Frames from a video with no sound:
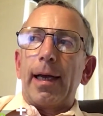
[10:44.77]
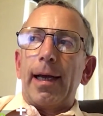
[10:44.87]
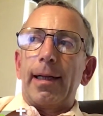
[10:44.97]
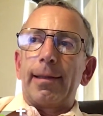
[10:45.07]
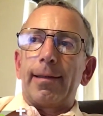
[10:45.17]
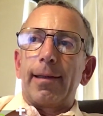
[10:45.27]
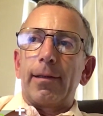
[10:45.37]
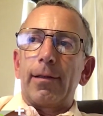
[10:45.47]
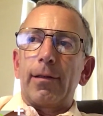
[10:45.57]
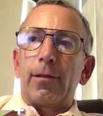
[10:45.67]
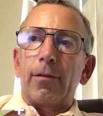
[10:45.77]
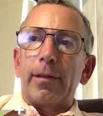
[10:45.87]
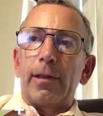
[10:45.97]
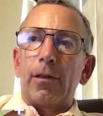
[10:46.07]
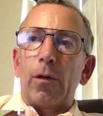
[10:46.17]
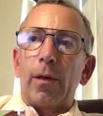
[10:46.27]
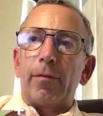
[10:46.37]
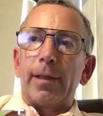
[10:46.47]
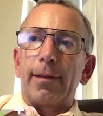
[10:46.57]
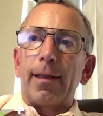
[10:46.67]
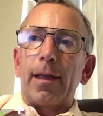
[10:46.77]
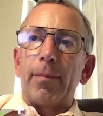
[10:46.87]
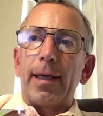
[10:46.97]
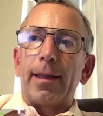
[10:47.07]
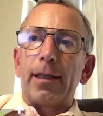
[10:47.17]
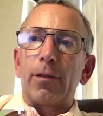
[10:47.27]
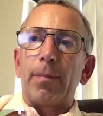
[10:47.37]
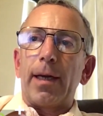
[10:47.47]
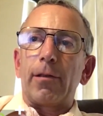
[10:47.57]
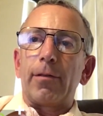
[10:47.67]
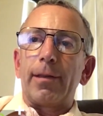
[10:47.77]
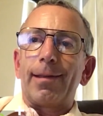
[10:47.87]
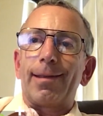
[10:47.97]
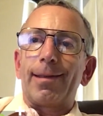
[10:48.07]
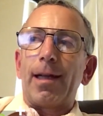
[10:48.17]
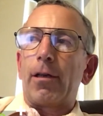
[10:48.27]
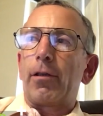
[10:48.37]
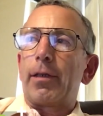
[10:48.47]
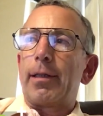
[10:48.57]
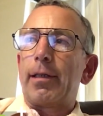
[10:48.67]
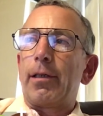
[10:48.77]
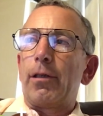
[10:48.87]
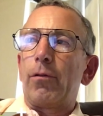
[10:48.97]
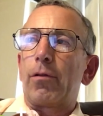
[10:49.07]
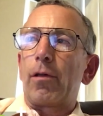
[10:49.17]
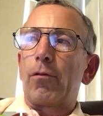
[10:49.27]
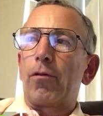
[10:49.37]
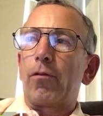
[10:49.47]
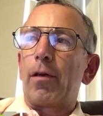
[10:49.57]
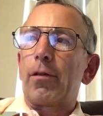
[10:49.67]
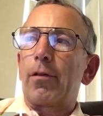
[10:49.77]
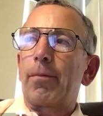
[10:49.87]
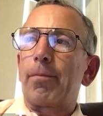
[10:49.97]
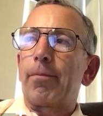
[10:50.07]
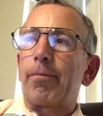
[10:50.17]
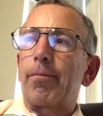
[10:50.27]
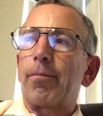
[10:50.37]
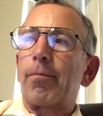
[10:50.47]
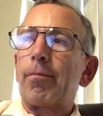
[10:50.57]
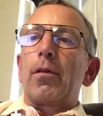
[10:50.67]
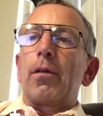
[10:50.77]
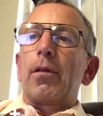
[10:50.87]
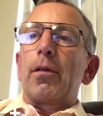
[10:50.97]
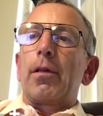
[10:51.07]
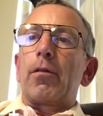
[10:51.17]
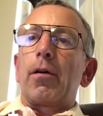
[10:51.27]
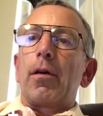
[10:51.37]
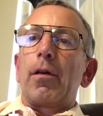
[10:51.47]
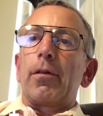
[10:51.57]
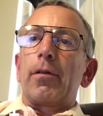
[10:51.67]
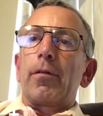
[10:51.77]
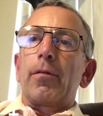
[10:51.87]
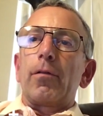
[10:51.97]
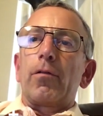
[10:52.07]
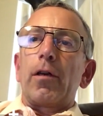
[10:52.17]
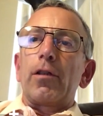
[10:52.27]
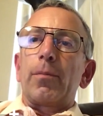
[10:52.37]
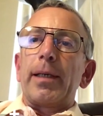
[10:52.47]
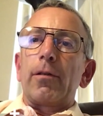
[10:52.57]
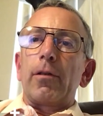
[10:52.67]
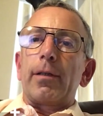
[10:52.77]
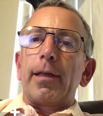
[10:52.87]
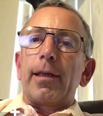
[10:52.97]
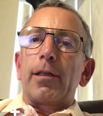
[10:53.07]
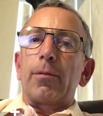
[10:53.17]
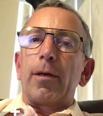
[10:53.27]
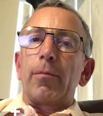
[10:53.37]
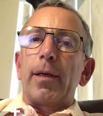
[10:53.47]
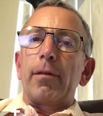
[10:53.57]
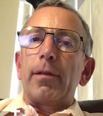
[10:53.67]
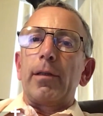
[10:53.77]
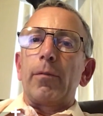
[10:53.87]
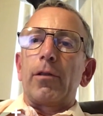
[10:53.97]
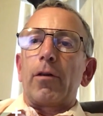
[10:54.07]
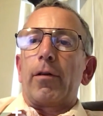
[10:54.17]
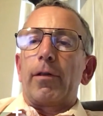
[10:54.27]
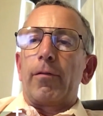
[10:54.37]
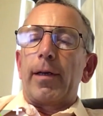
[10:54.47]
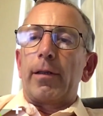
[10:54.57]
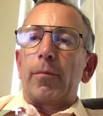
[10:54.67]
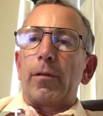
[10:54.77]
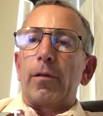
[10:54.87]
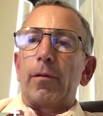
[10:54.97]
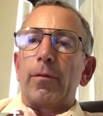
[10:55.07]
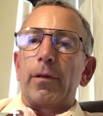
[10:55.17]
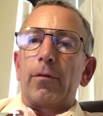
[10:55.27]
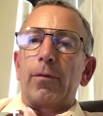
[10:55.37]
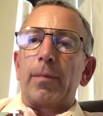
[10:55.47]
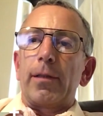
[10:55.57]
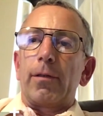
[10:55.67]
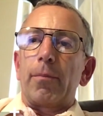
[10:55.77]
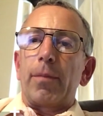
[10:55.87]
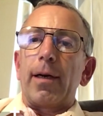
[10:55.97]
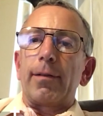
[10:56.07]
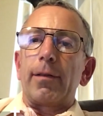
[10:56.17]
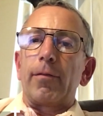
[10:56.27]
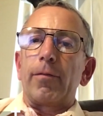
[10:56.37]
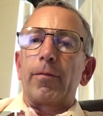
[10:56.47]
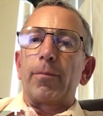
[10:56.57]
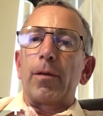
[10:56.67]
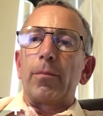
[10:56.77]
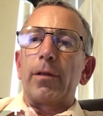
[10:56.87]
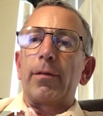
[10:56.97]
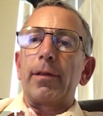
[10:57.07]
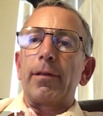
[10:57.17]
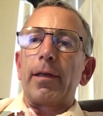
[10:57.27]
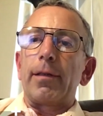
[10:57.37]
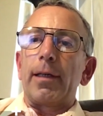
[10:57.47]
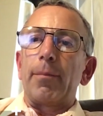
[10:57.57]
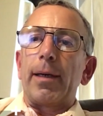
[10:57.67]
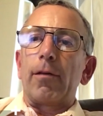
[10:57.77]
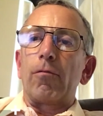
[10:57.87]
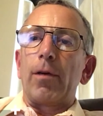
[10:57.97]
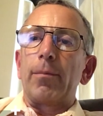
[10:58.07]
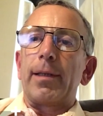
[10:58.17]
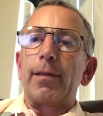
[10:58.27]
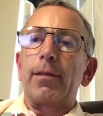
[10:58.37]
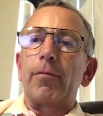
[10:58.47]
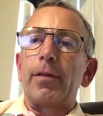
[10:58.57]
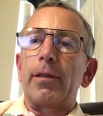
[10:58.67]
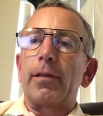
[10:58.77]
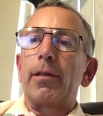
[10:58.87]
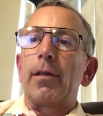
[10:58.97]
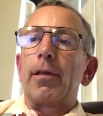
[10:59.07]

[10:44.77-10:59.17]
and certainly no evidence that they make things better, it's not a good idea to use those drugs. There are other drugs being looked at experimentally which aren't available. There's been some positive publicity lately about remdesivir,